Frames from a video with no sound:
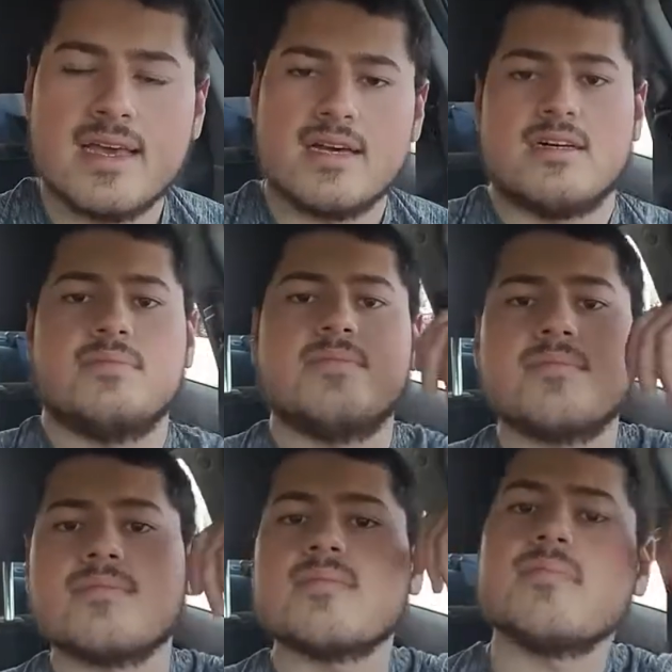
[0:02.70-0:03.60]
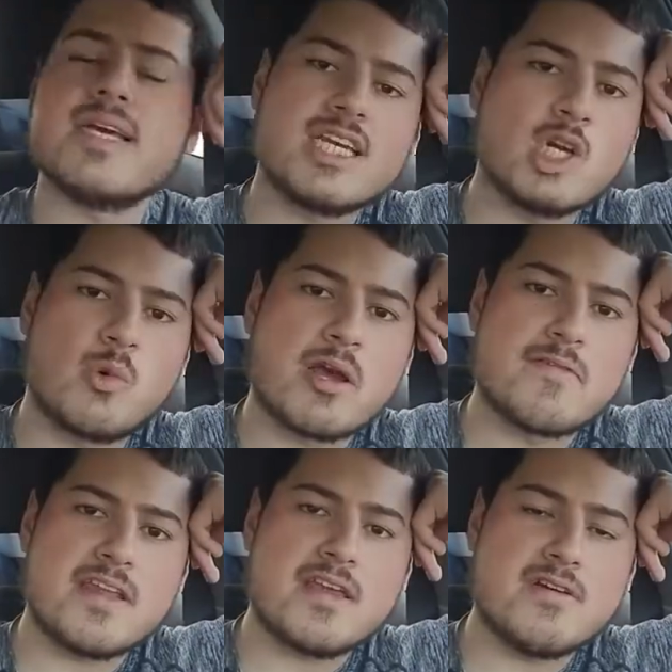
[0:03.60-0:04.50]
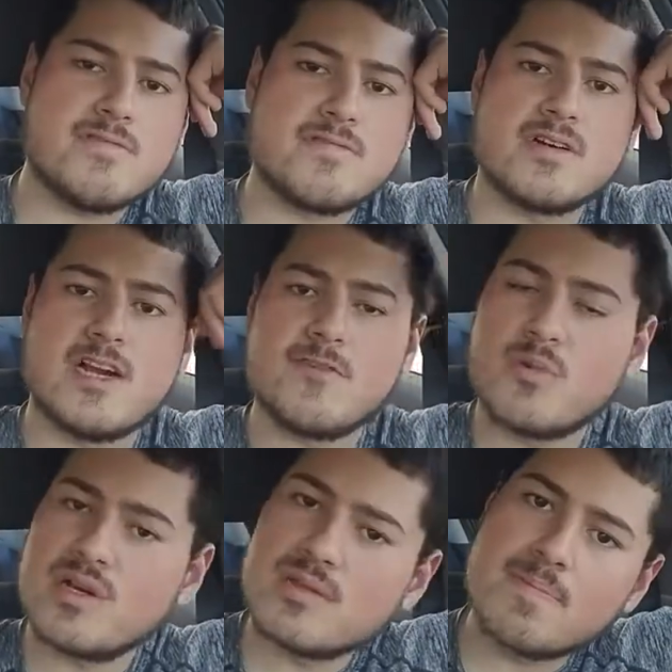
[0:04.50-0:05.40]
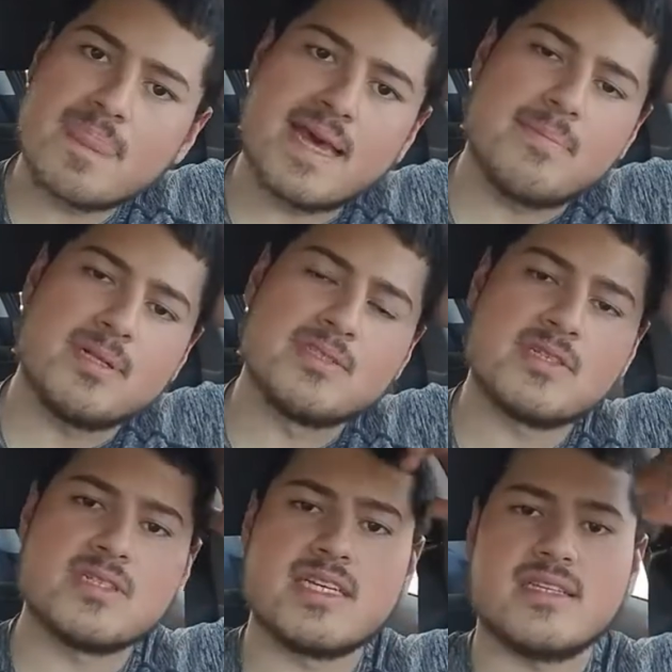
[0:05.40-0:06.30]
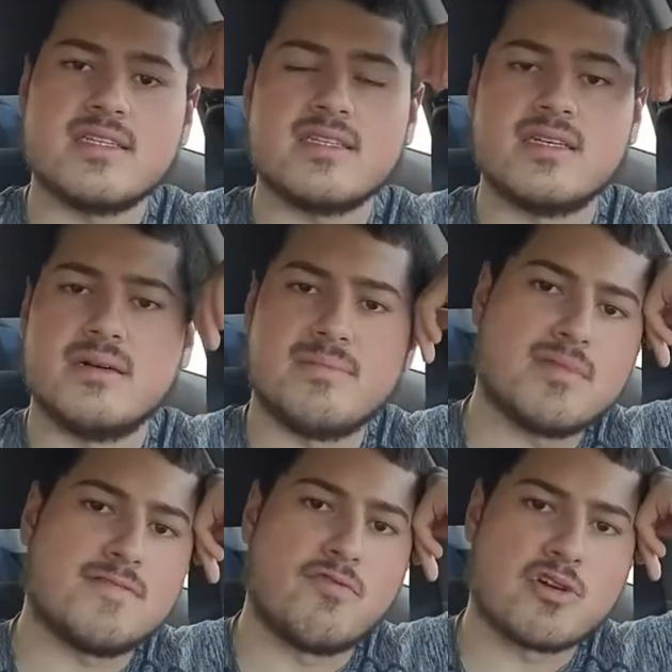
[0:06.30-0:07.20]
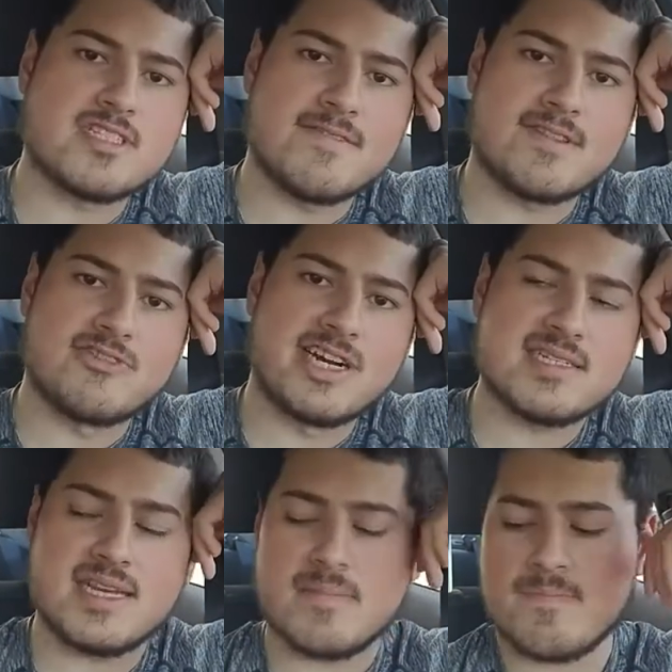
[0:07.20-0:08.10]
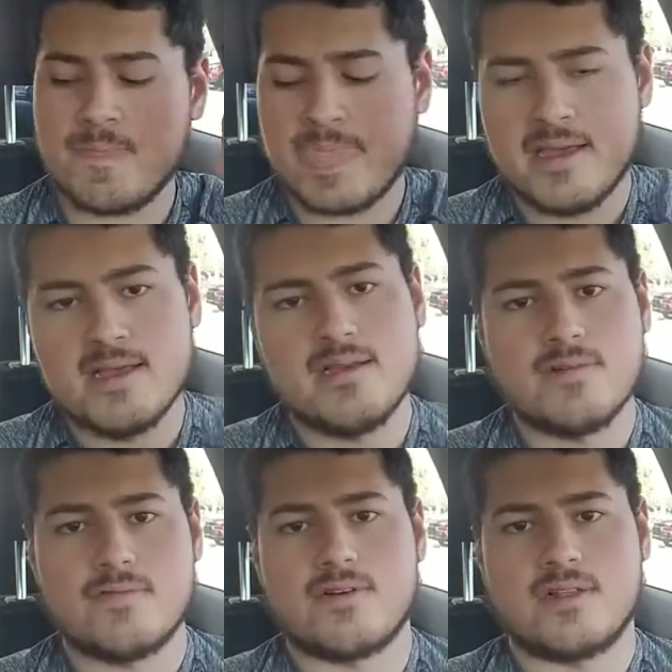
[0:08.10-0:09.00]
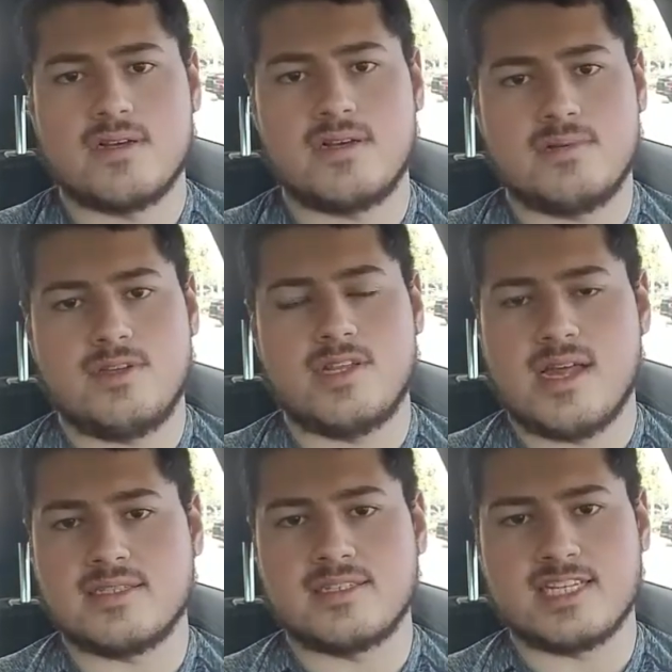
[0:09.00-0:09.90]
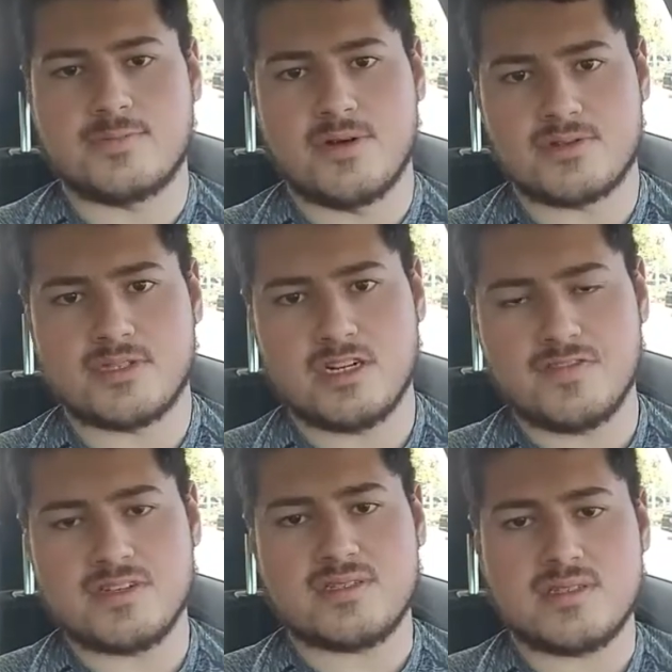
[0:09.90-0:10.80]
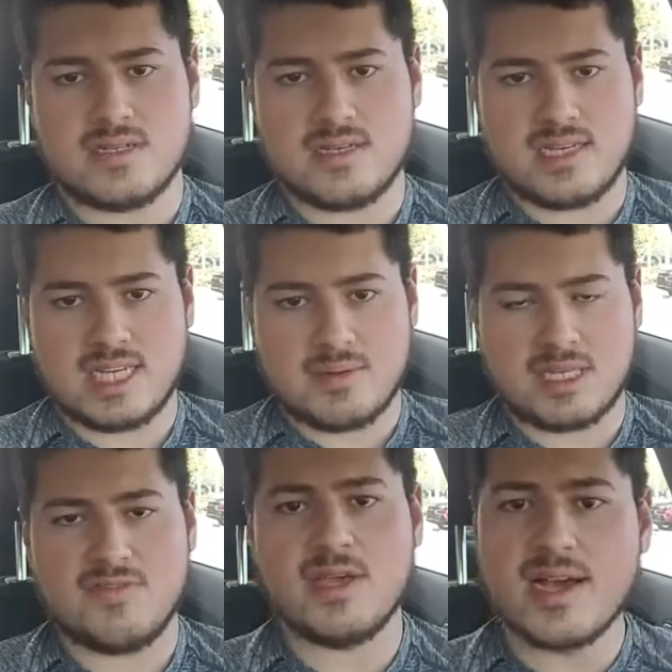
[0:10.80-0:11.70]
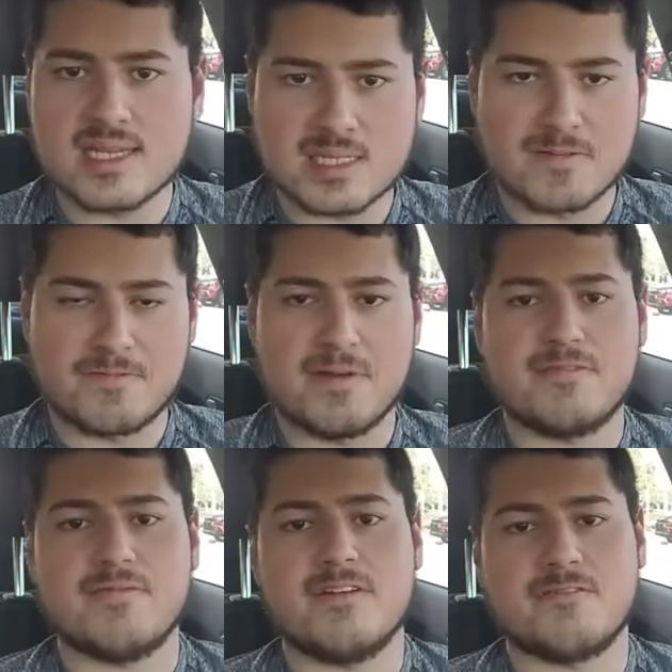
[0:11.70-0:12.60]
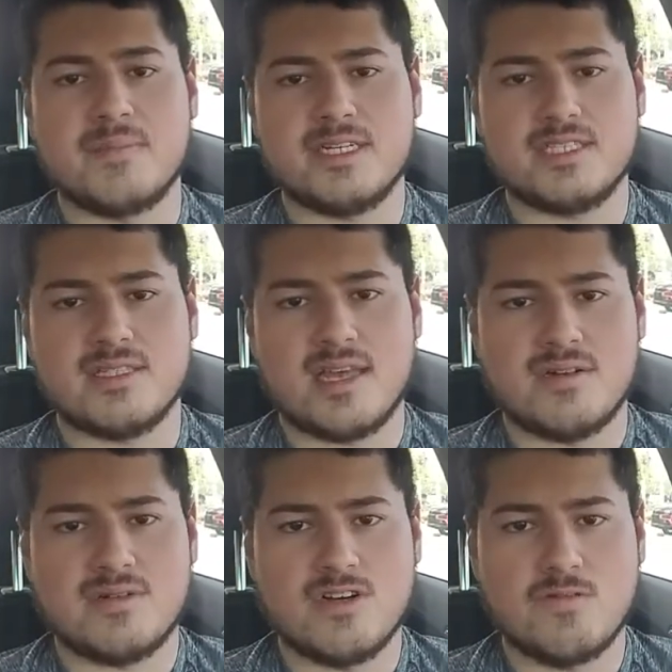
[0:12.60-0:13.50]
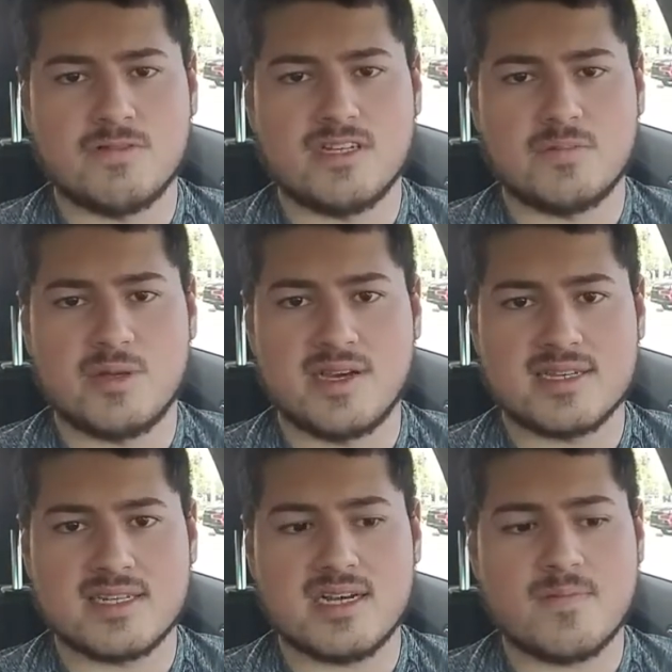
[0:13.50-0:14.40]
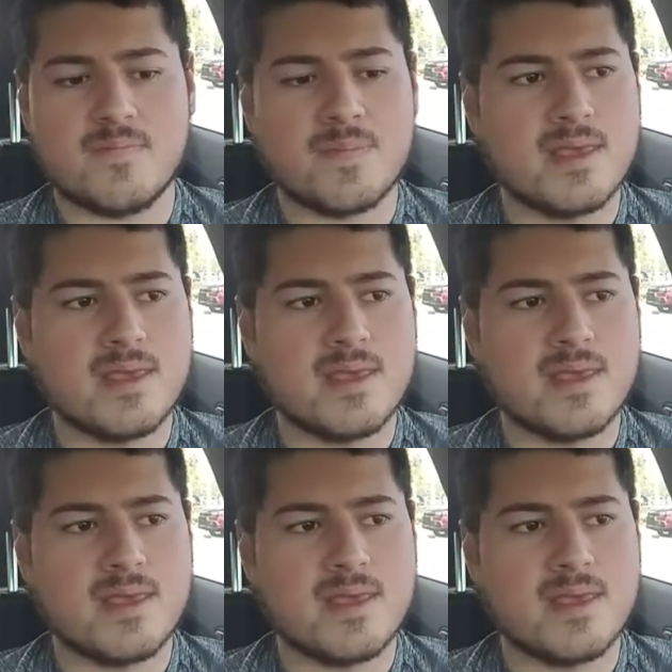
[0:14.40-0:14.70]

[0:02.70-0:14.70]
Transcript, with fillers: a making a quick video for everyone that plans on taking the 473 exam for the United States Postal Service, and I'm giving you guys some information that'll hopefully help you guys out.